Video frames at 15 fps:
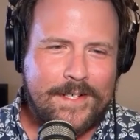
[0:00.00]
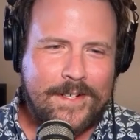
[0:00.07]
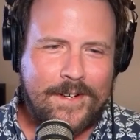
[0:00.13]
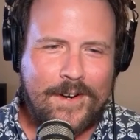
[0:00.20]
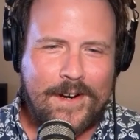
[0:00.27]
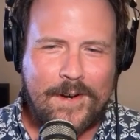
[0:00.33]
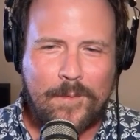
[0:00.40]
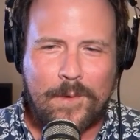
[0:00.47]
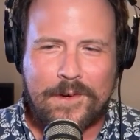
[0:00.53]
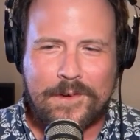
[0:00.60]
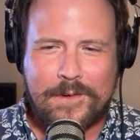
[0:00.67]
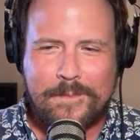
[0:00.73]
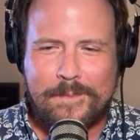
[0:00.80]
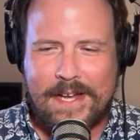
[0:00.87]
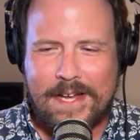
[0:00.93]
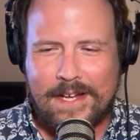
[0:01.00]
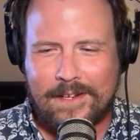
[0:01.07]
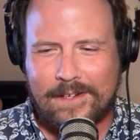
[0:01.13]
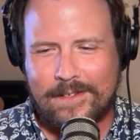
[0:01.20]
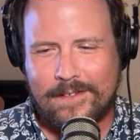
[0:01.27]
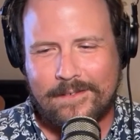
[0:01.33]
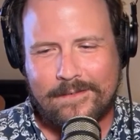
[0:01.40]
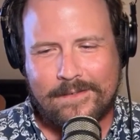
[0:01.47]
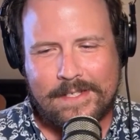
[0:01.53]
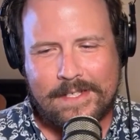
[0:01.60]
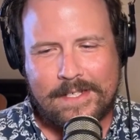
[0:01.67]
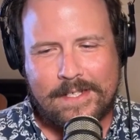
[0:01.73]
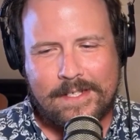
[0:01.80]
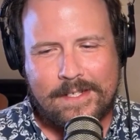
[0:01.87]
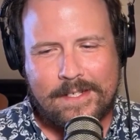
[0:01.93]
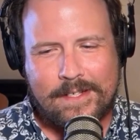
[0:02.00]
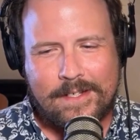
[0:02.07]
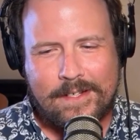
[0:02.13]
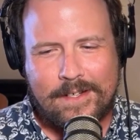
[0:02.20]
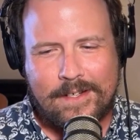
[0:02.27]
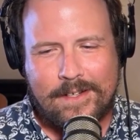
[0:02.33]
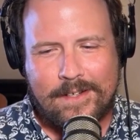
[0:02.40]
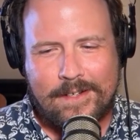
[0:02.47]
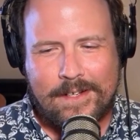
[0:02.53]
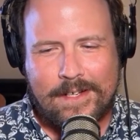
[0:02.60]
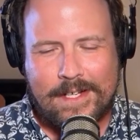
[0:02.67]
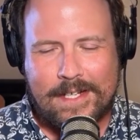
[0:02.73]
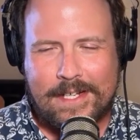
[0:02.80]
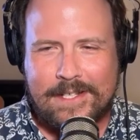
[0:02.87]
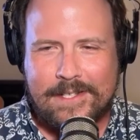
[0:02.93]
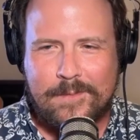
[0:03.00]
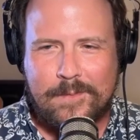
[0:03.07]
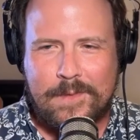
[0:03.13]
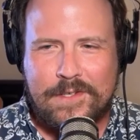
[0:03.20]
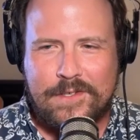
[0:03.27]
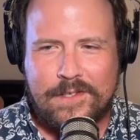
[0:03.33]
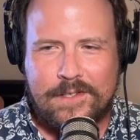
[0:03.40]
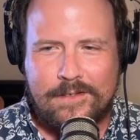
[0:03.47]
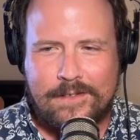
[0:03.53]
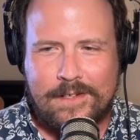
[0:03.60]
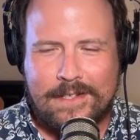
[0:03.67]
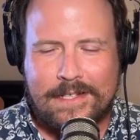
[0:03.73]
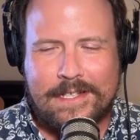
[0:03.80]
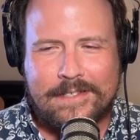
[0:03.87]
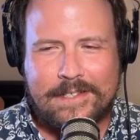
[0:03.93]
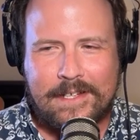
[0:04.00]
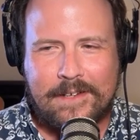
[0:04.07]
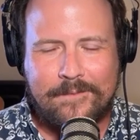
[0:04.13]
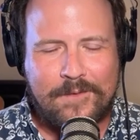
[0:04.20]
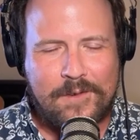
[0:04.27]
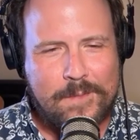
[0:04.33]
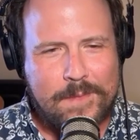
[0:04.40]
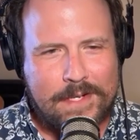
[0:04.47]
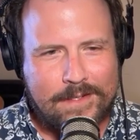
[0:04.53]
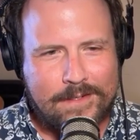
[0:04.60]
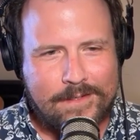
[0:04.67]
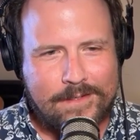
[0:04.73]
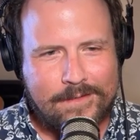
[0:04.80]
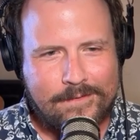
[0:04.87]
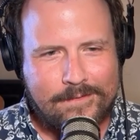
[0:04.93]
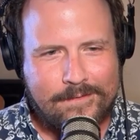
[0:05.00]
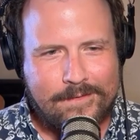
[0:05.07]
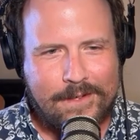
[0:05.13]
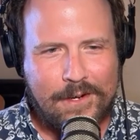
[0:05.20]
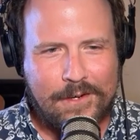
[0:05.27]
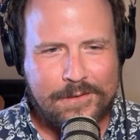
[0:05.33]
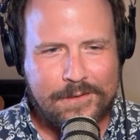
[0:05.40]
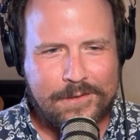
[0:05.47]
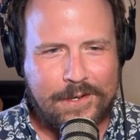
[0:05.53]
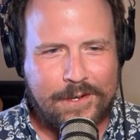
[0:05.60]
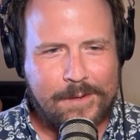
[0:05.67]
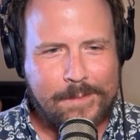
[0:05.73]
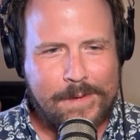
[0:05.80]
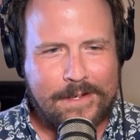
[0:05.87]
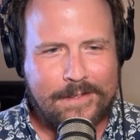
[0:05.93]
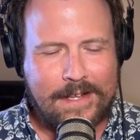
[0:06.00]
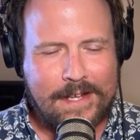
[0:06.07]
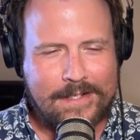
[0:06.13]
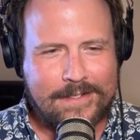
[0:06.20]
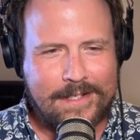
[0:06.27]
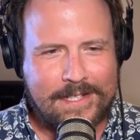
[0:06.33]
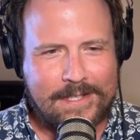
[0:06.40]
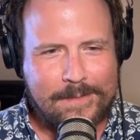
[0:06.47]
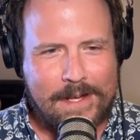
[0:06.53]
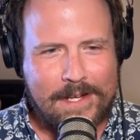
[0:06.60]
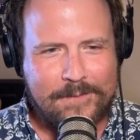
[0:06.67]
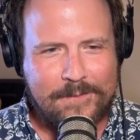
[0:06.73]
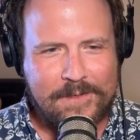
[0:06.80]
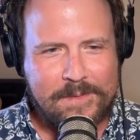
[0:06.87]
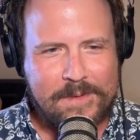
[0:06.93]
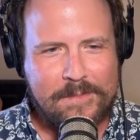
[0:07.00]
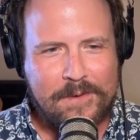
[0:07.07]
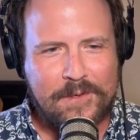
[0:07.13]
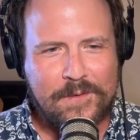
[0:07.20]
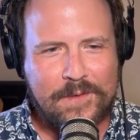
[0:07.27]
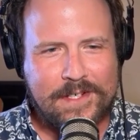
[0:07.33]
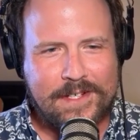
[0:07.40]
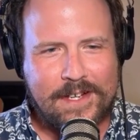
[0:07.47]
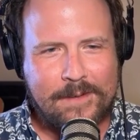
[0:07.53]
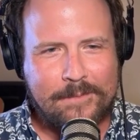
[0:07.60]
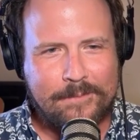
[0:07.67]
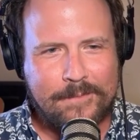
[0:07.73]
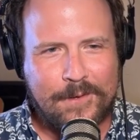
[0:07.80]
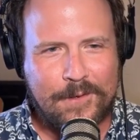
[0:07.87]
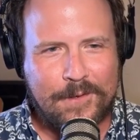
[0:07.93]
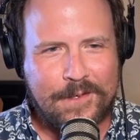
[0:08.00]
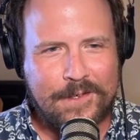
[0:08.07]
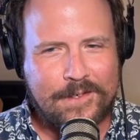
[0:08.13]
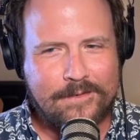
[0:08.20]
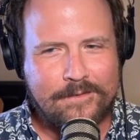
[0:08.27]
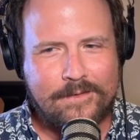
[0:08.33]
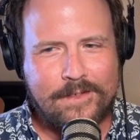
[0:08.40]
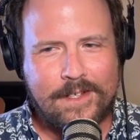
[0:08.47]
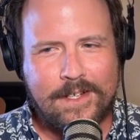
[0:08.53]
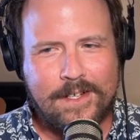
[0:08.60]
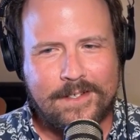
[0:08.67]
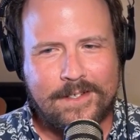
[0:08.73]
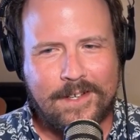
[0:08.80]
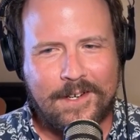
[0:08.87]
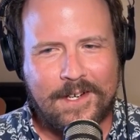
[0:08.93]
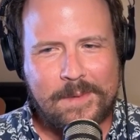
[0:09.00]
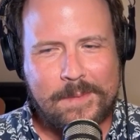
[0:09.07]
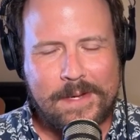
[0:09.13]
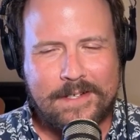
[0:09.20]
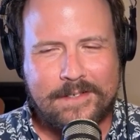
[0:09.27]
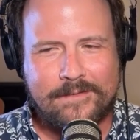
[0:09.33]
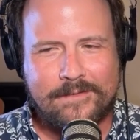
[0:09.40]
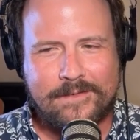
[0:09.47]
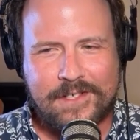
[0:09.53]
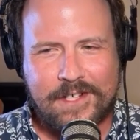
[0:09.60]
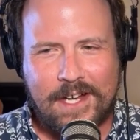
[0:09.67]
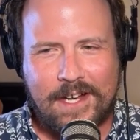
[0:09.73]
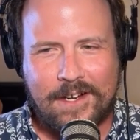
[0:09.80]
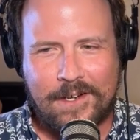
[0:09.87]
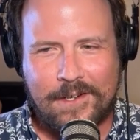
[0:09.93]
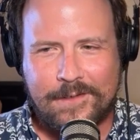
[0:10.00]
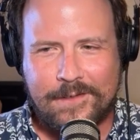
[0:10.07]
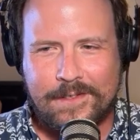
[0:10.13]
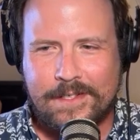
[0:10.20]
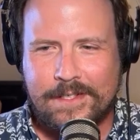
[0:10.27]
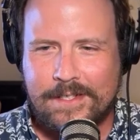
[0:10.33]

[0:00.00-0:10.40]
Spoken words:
All right, welcome back. I guess we should at least take a few minutes and also talk about last night's match. We spent most of our time earlier talking about Chicago.